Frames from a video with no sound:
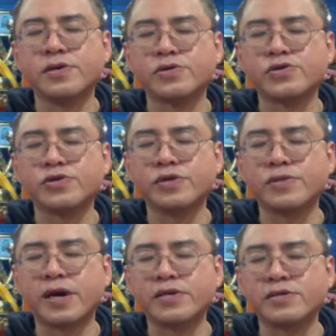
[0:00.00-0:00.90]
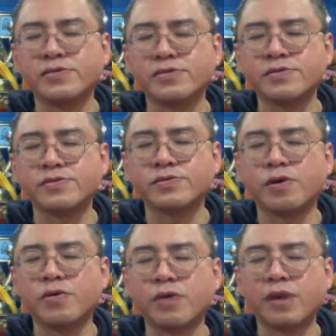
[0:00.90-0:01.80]
or shoulder muscles to
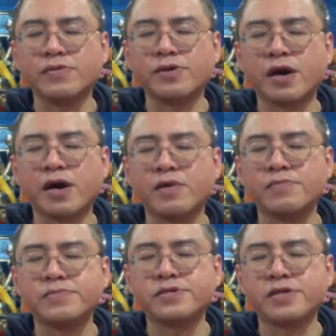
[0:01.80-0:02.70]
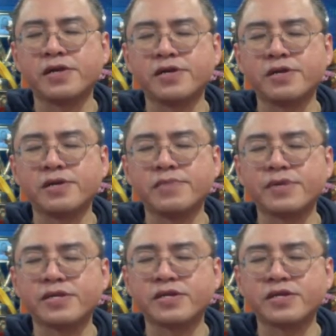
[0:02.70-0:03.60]
hold up your arms in any
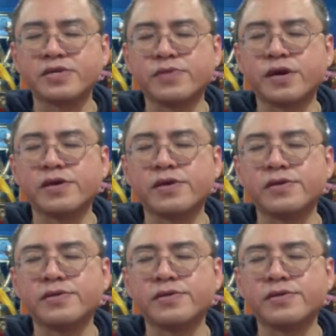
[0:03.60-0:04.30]
particular way.